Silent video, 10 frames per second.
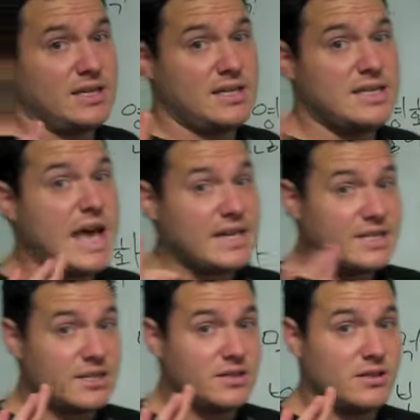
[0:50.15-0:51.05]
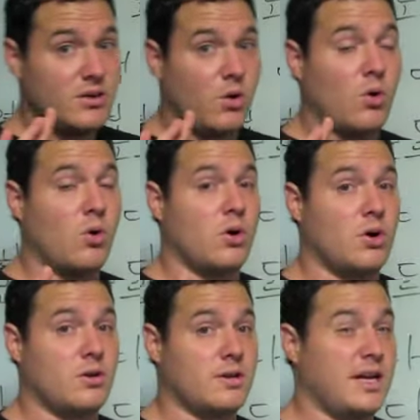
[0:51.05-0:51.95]
yet,
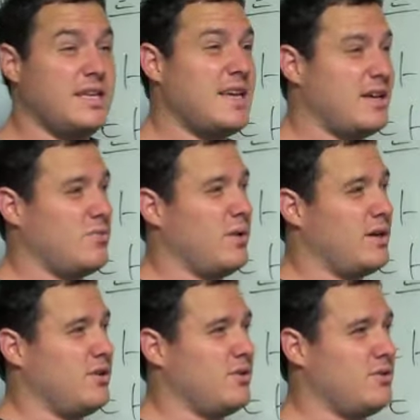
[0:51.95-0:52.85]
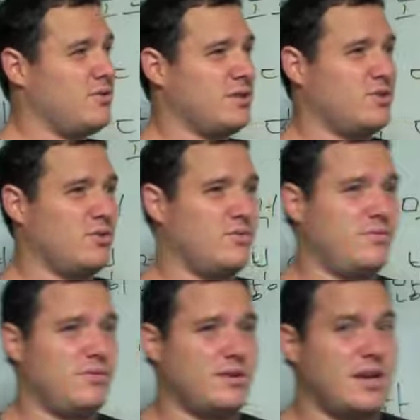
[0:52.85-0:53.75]
or, okay, yet when you're using sort of
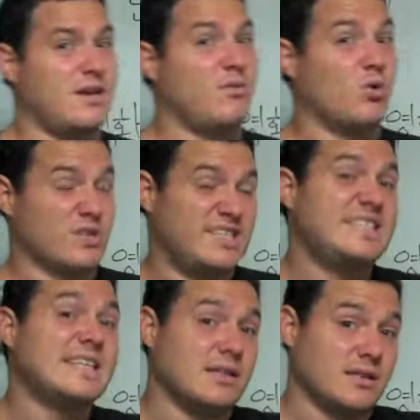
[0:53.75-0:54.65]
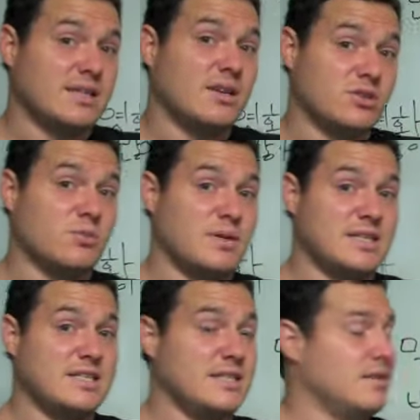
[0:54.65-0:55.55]
negative, or still, it can also mean
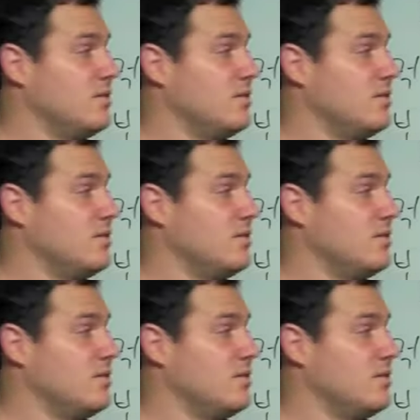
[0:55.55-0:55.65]
still,